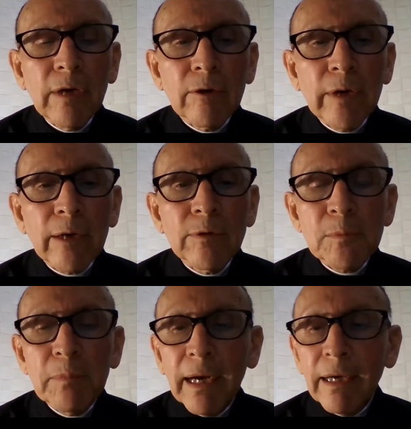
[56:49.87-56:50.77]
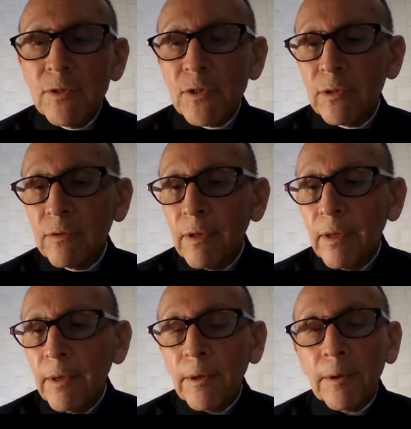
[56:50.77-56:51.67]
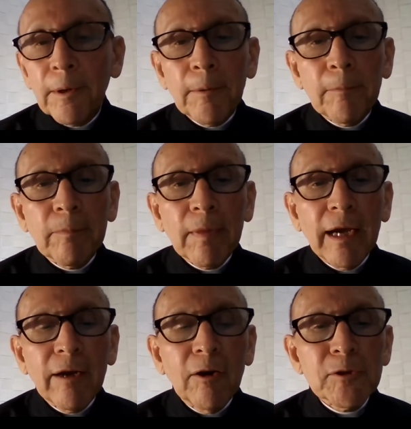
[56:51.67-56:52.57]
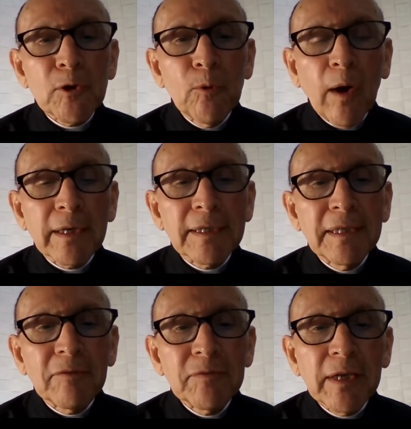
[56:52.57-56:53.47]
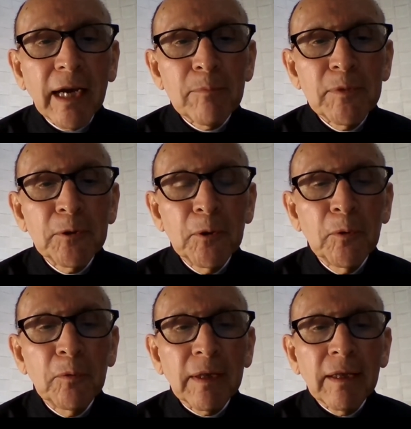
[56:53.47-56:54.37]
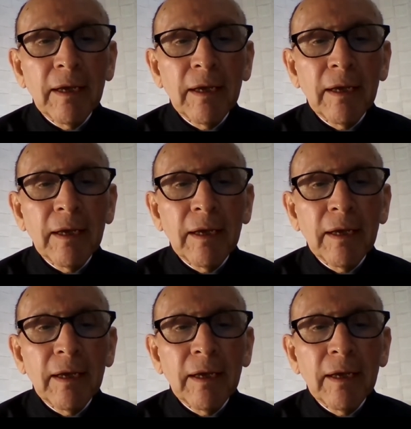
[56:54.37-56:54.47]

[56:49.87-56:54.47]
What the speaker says: a great response. I also wanted enough time to